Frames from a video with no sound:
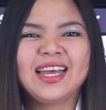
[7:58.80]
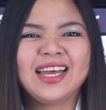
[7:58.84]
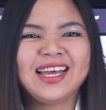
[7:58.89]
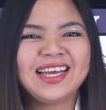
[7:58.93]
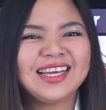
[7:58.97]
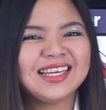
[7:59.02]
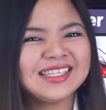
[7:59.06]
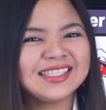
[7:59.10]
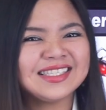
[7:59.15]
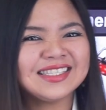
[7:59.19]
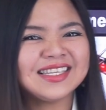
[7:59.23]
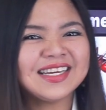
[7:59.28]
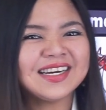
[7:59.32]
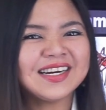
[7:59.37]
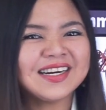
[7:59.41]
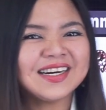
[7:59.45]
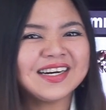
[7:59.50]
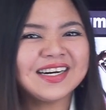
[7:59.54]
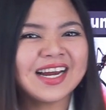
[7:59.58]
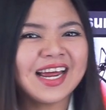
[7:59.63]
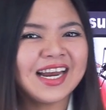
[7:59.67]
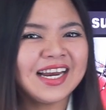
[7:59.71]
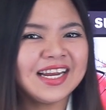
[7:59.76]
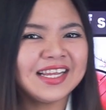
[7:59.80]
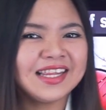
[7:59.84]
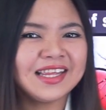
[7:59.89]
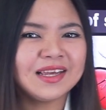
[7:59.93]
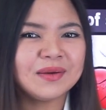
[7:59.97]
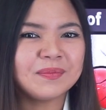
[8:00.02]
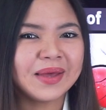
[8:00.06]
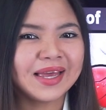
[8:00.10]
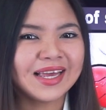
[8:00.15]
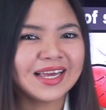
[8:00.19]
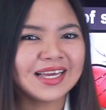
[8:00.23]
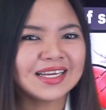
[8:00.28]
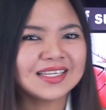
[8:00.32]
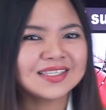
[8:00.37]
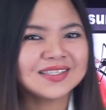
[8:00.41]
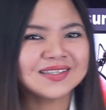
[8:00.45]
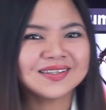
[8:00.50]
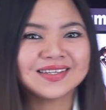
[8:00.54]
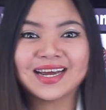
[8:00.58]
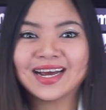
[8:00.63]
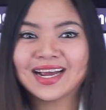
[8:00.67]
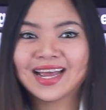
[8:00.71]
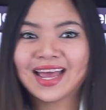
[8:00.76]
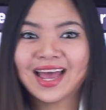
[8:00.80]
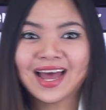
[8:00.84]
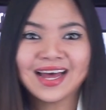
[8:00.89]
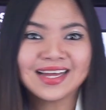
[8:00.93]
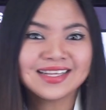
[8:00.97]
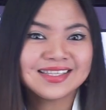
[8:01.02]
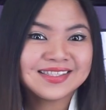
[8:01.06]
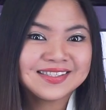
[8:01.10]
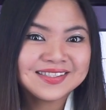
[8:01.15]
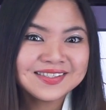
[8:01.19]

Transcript: Is there anything baking soda can't